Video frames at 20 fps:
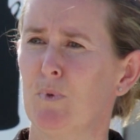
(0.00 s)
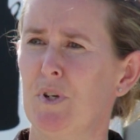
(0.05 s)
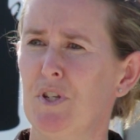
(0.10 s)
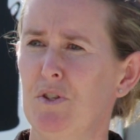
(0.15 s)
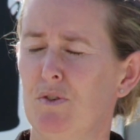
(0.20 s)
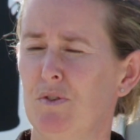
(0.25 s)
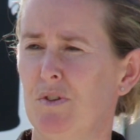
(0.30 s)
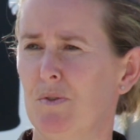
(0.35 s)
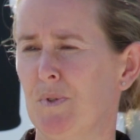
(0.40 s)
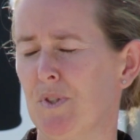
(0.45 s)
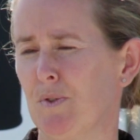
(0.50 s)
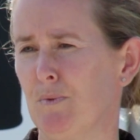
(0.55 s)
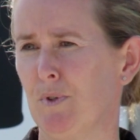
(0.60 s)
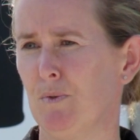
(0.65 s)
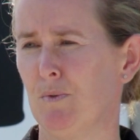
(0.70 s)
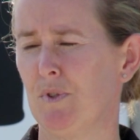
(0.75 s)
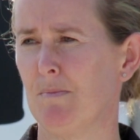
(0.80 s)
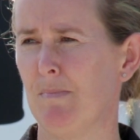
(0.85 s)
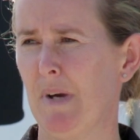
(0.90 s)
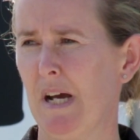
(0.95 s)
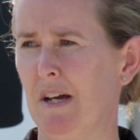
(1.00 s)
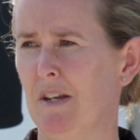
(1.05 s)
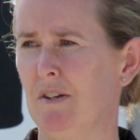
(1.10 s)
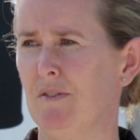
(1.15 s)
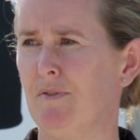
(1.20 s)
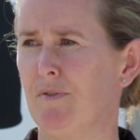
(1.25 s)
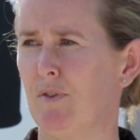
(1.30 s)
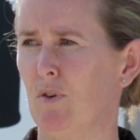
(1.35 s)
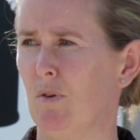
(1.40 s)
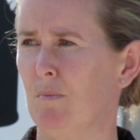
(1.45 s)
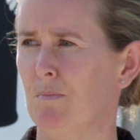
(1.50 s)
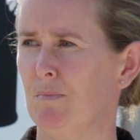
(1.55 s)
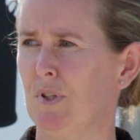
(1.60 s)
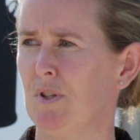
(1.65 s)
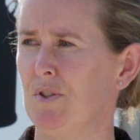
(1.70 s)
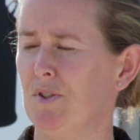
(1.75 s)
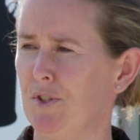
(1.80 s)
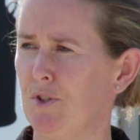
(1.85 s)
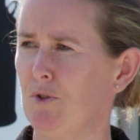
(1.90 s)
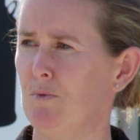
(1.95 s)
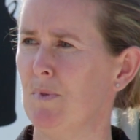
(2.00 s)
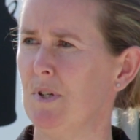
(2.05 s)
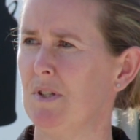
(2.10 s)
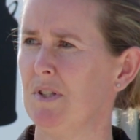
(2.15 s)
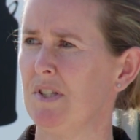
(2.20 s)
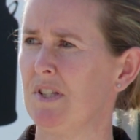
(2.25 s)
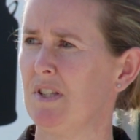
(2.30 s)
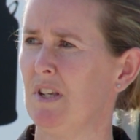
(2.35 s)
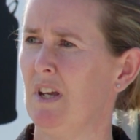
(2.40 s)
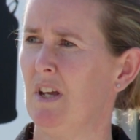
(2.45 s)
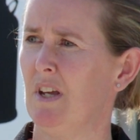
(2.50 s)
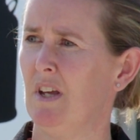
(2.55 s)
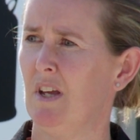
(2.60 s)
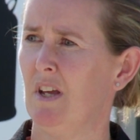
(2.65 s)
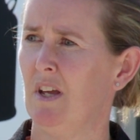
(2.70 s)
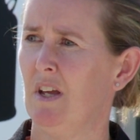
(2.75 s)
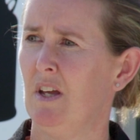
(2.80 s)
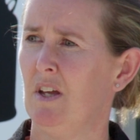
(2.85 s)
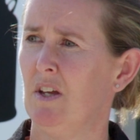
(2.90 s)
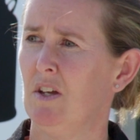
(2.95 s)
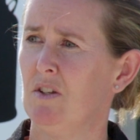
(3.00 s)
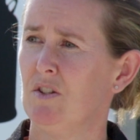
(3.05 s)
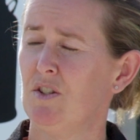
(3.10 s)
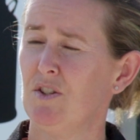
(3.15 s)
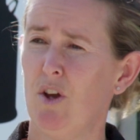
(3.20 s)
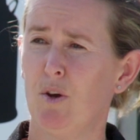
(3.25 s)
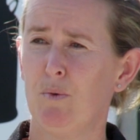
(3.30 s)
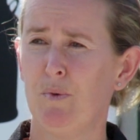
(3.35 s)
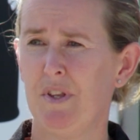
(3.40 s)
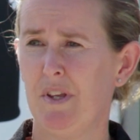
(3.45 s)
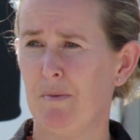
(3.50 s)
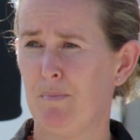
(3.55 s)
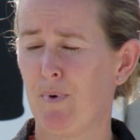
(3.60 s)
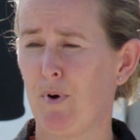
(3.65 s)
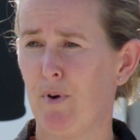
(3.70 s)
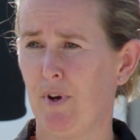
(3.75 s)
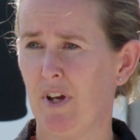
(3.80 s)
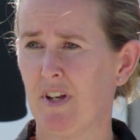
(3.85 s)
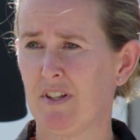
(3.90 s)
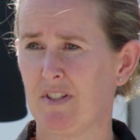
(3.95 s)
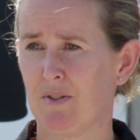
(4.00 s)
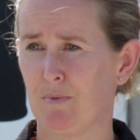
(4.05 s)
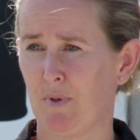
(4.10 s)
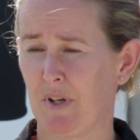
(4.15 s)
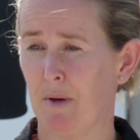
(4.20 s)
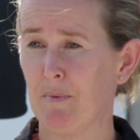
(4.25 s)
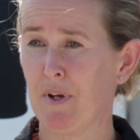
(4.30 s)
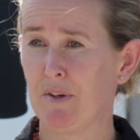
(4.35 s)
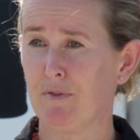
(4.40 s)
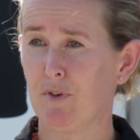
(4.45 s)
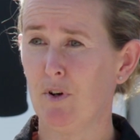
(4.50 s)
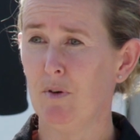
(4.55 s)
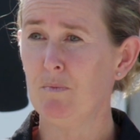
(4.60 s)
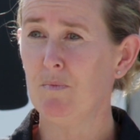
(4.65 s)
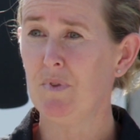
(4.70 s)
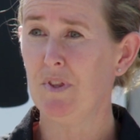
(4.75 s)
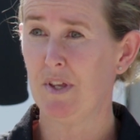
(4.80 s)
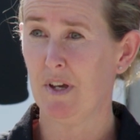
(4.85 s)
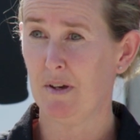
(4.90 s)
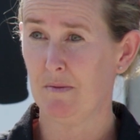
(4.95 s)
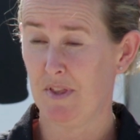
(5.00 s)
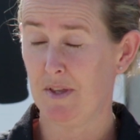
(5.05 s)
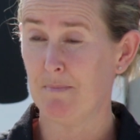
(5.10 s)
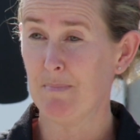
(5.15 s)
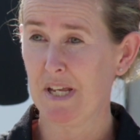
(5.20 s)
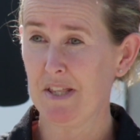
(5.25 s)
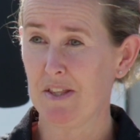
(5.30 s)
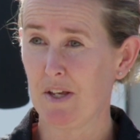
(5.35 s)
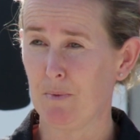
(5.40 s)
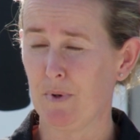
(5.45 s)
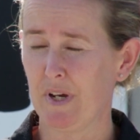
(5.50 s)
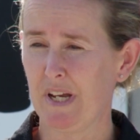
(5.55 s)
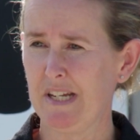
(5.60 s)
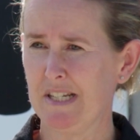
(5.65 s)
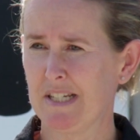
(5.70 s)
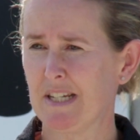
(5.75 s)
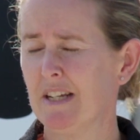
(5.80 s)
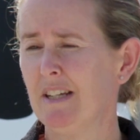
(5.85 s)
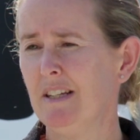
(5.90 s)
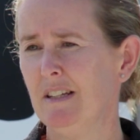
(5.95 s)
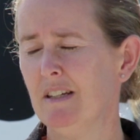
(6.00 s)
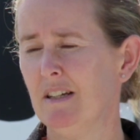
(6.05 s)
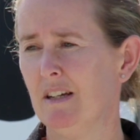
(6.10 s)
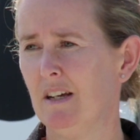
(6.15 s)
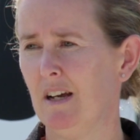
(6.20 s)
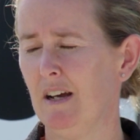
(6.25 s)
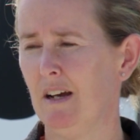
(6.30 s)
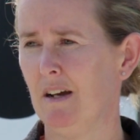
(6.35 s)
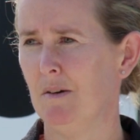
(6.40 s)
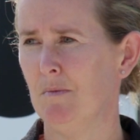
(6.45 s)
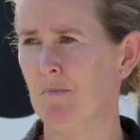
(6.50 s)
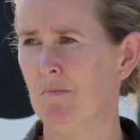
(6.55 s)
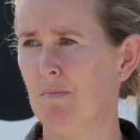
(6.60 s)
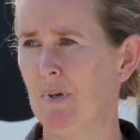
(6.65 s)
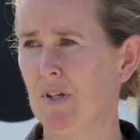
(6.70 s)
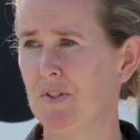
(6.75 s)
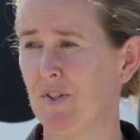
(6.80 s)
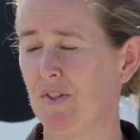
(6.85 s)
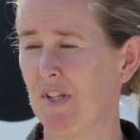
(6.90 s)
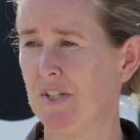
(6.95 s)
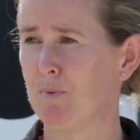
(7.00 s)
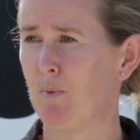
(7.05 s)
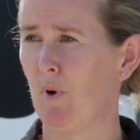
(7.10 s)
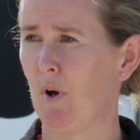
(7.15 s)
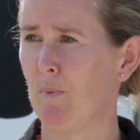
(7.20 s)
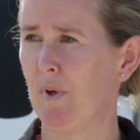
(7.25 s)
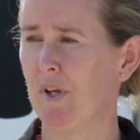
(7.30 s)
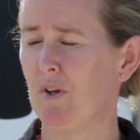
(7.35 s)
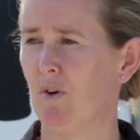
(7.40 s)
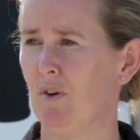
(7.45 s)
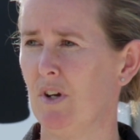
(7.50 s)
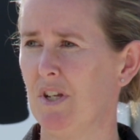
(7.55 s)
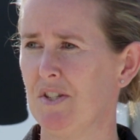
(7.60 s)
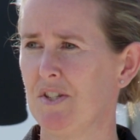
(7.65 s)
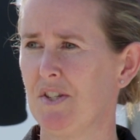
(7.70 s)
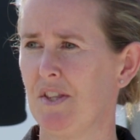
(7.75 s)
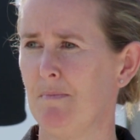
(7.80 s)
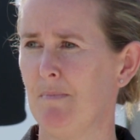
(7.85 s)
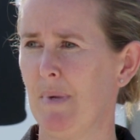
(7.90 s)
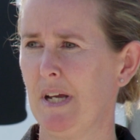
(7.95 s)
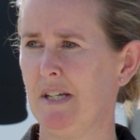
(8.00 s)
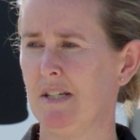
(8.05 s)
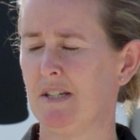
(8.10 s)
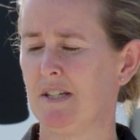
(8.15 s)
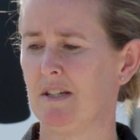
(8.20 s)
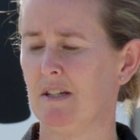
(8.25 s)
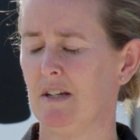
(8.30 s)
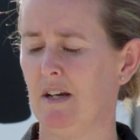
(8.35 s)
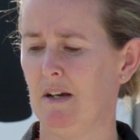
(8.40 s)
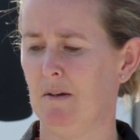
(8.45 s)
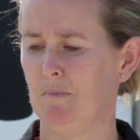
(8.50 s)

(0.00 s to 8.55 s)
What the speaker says: We knew there was a real demand from consumers to know where their products were coming from, the meat they were eating. So that's why we got into the meat.